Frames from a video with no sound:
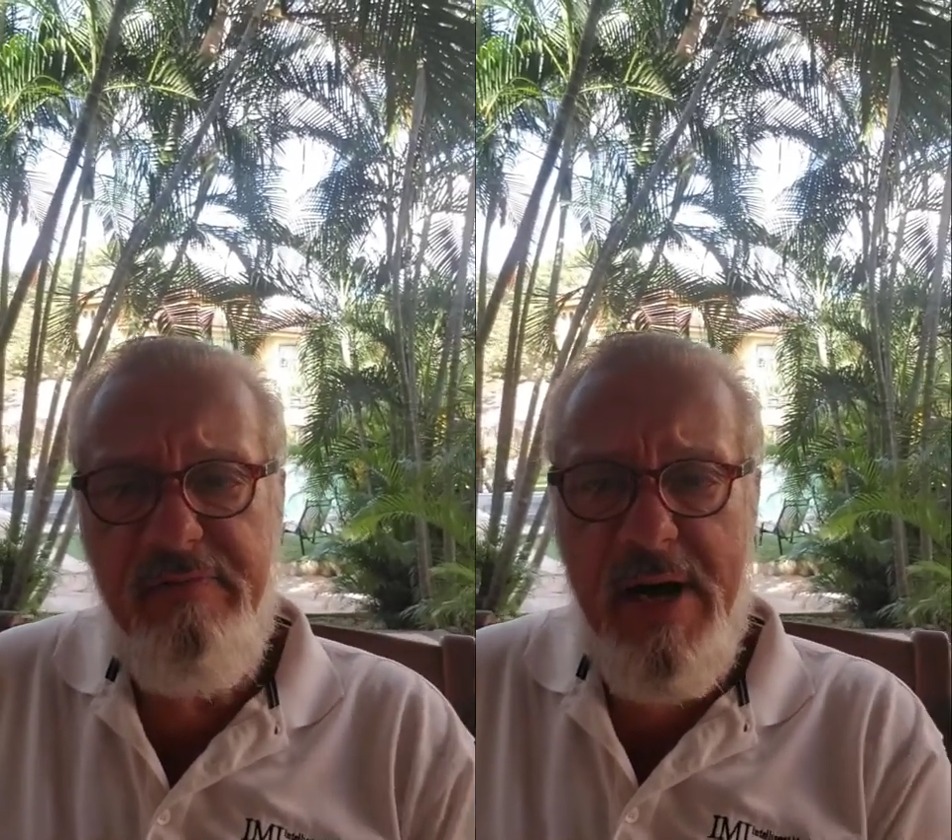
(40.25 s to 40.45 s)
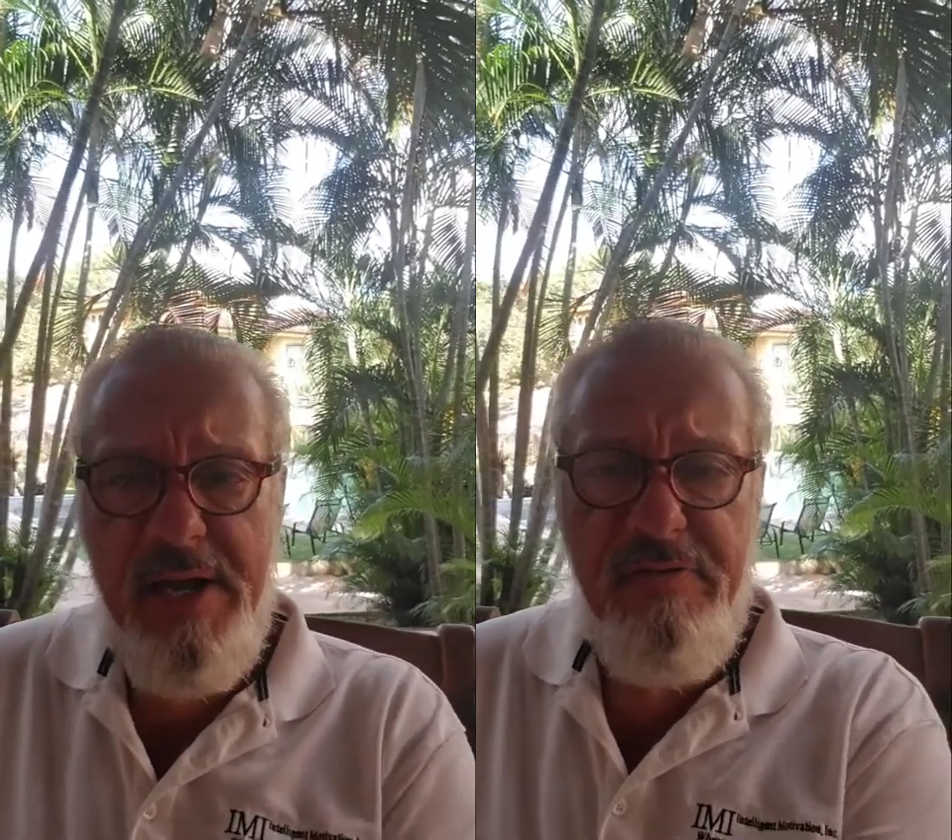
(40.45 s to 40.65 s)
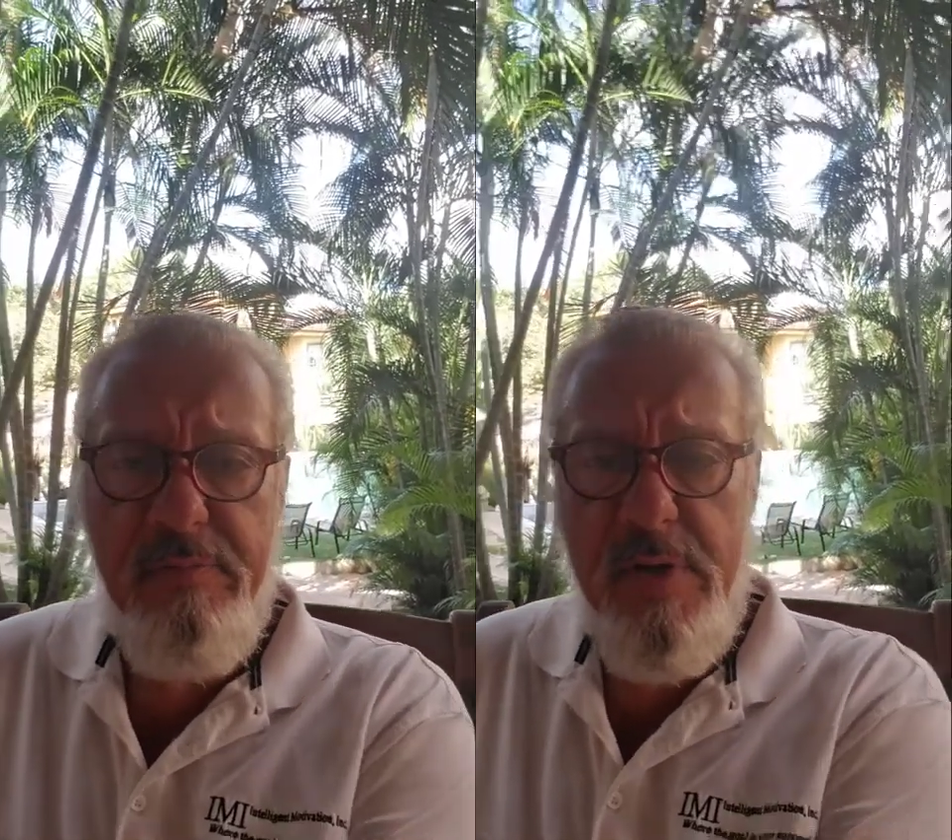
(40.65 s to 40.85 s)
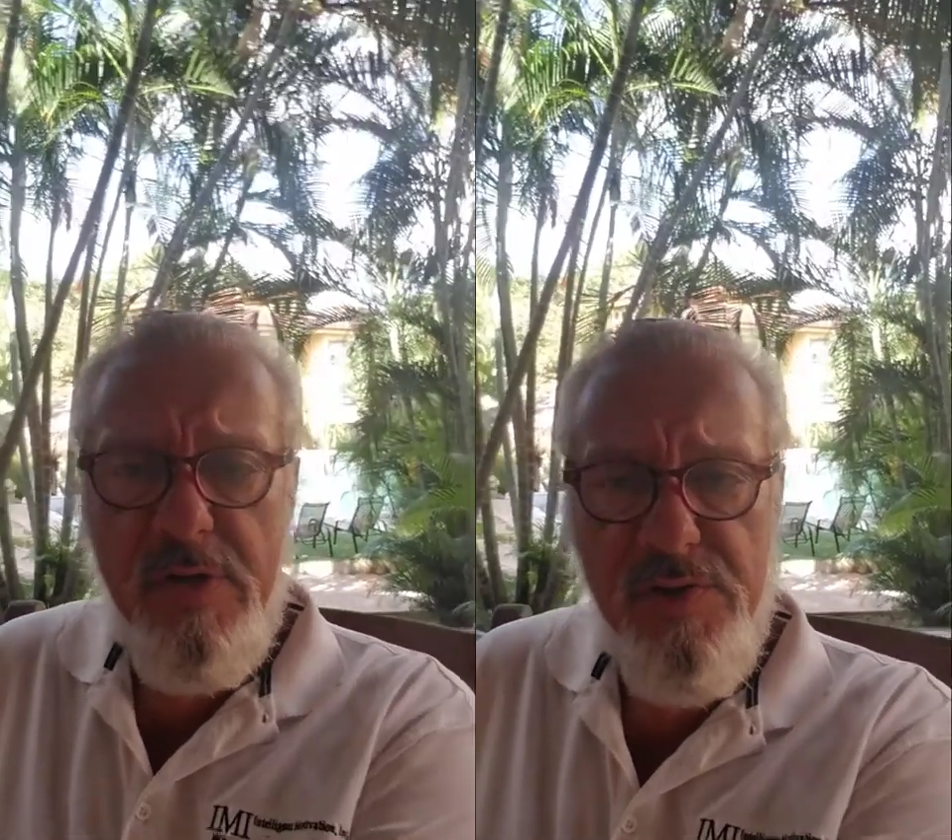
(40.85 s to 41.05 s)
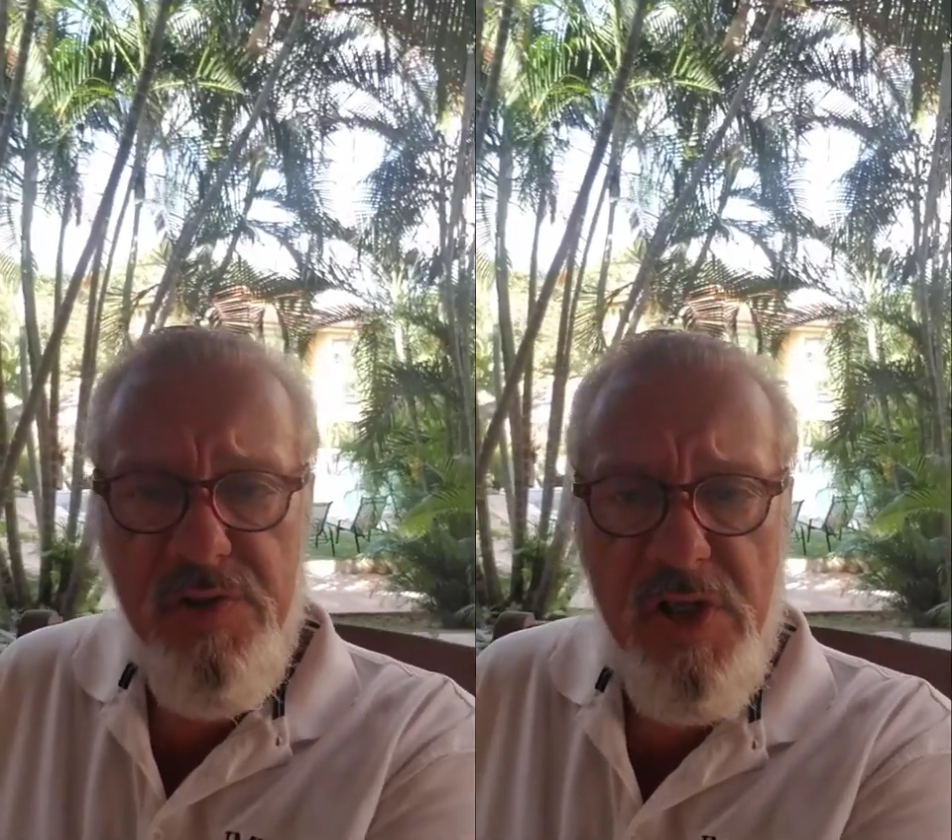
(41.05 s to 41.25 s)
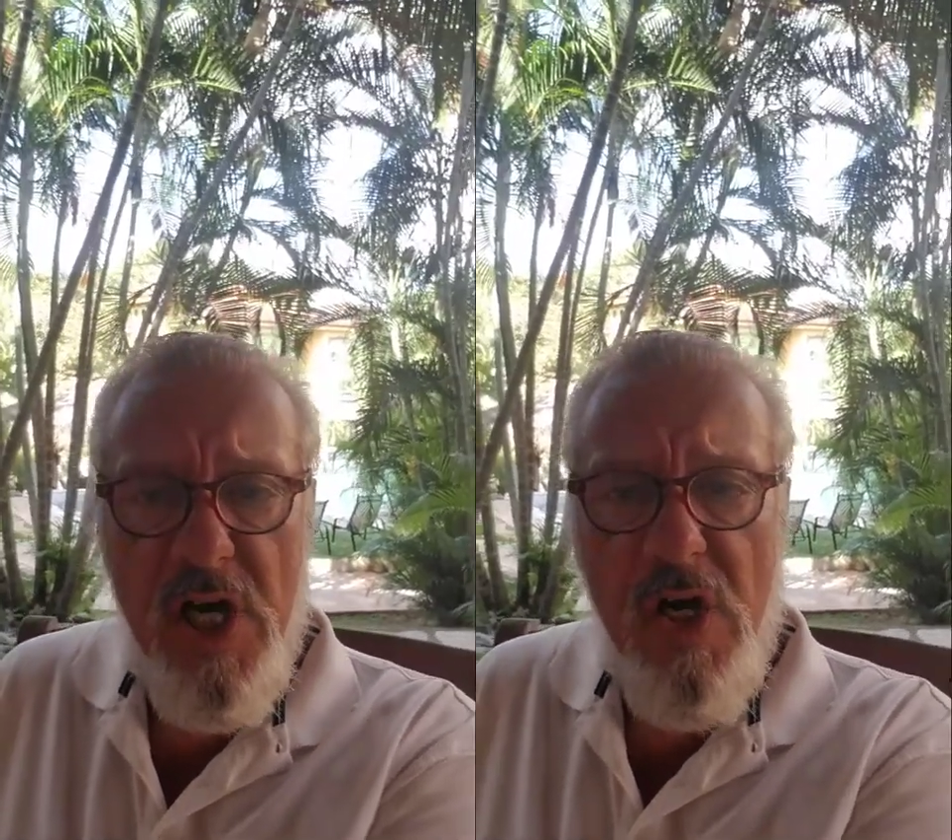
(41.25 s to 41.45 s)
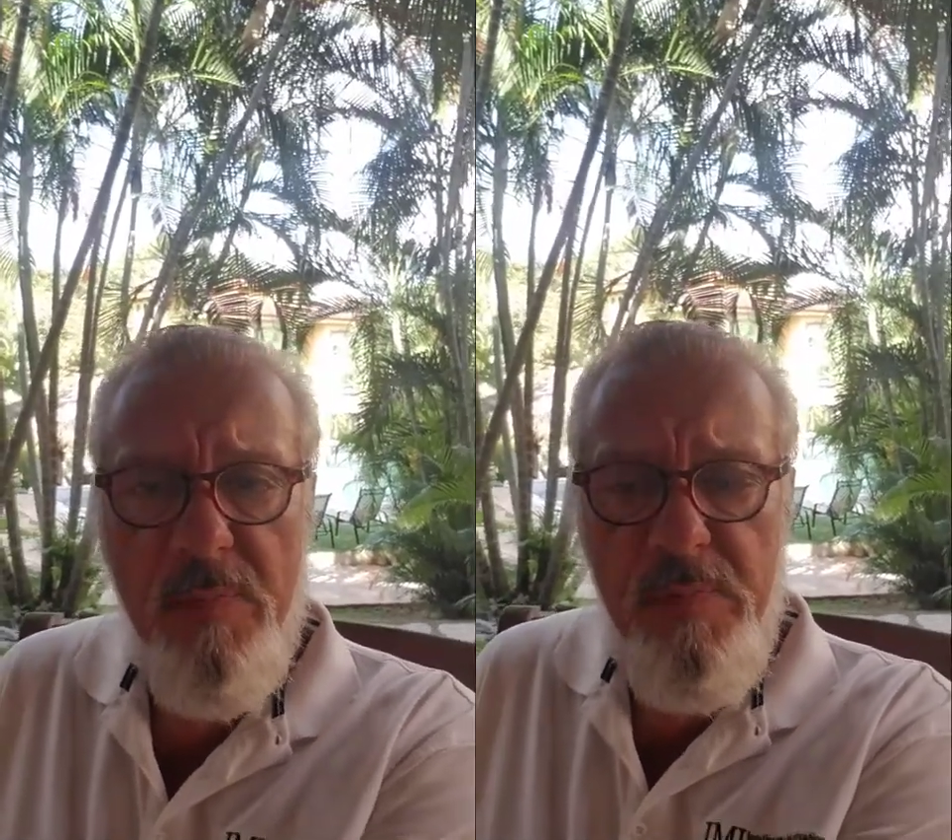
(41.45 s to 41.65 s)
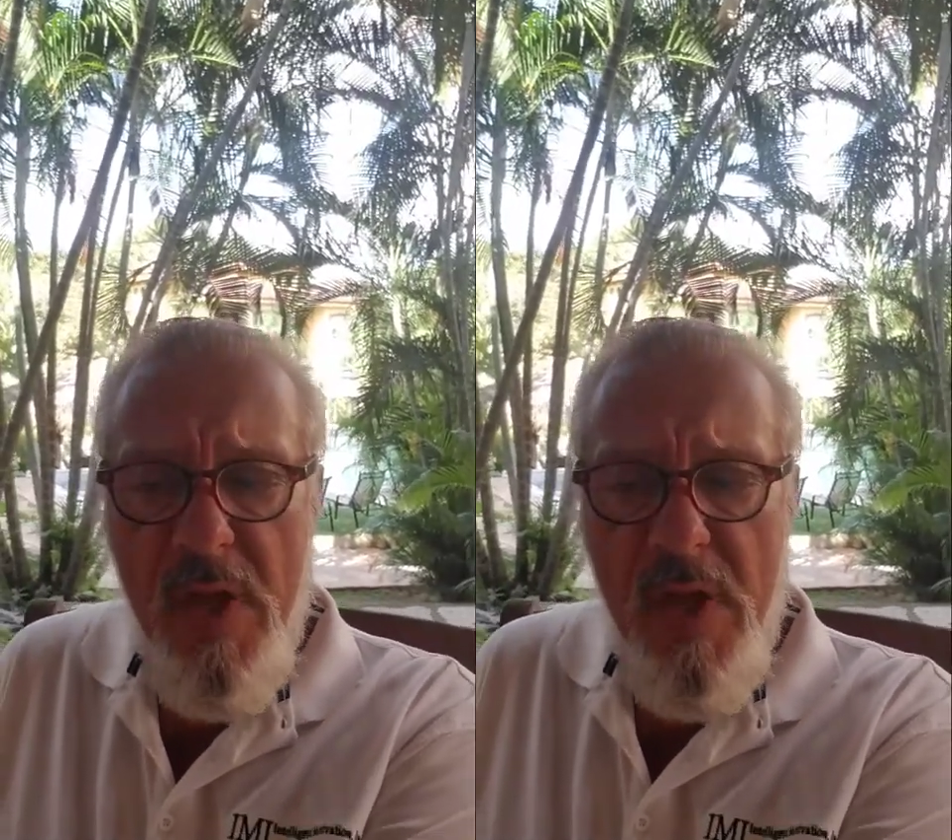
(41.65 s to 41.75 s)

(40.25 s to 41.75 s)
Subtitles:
mine from years ago